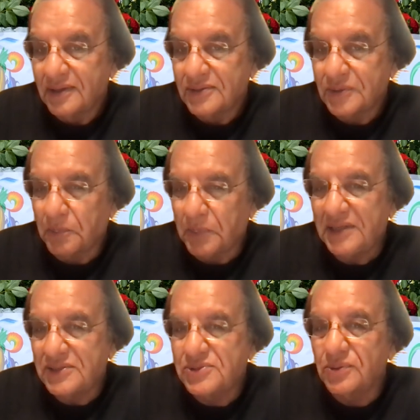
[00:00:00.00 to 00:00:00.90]
So
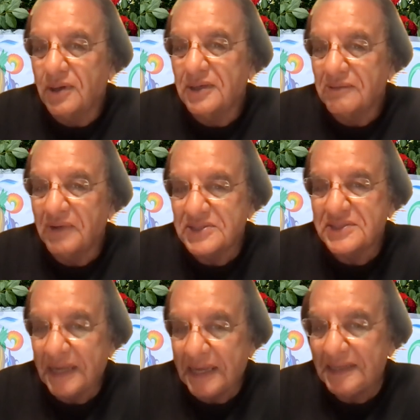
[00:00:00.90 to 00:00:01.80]
please do not invest
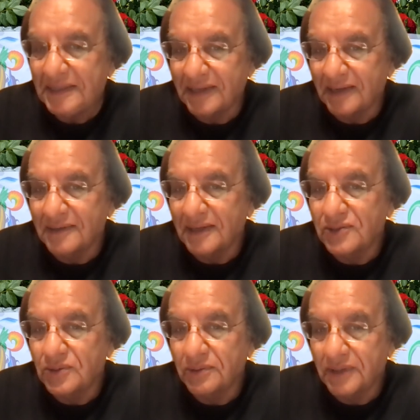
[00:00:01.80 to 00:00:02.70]
anything
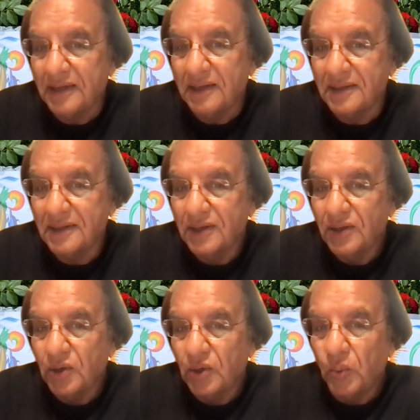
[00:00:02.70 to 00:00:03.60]
that you think
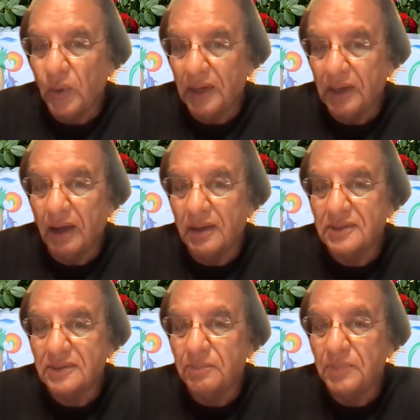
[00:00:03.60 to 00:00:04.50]
will
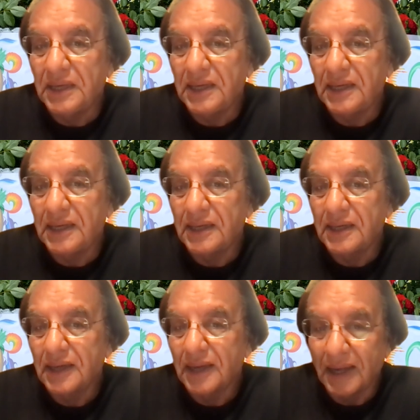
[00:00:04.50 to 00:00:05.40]
not be
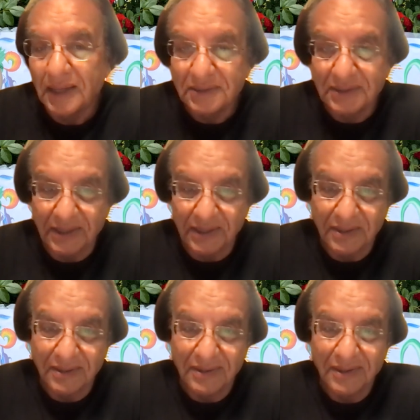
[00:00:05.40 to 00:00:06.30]
healthy,
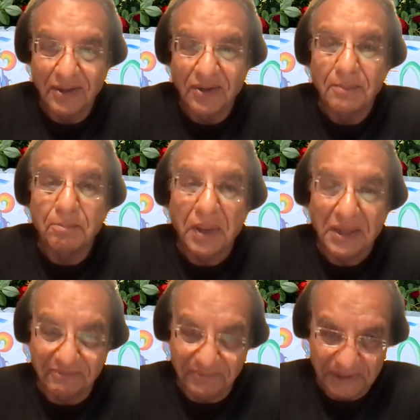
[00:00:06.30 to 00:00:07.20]

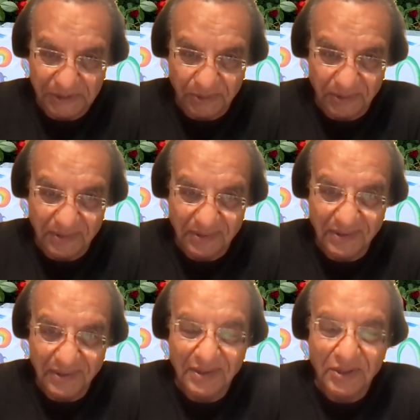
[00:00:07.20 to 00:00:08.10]
beneficial
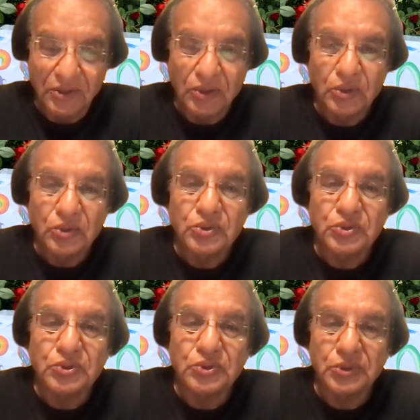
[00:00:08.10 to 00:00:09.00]

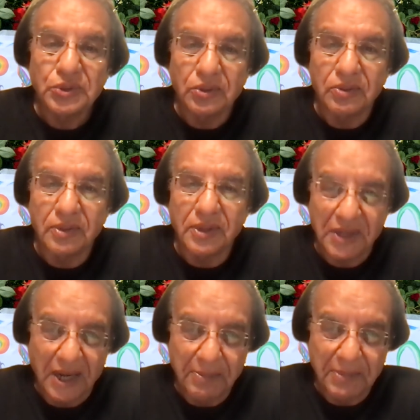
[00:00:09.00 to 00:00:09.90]
to your
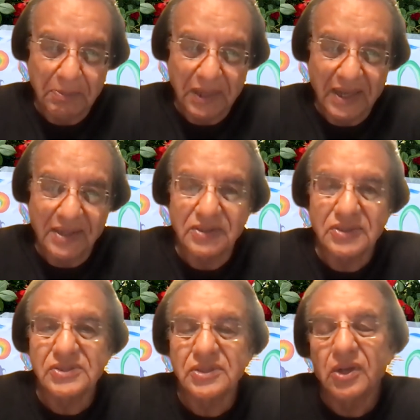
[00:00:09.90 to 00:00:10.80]
retirement
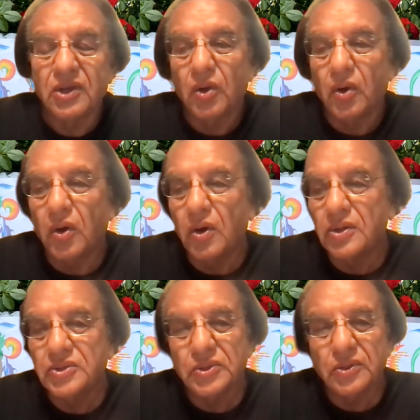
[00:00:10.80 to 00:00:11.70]
plans or
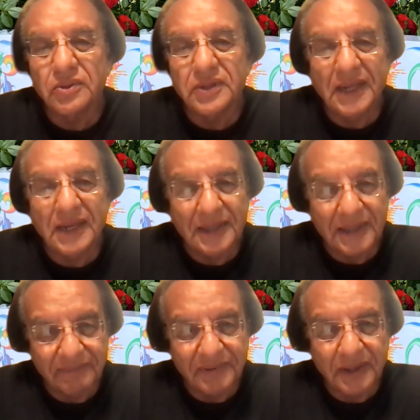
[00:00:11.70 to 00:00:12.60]
to your daily
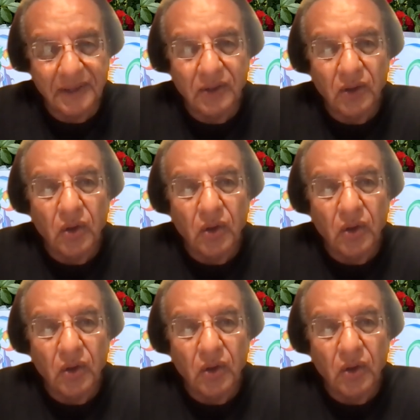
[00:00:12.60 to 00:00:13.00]
living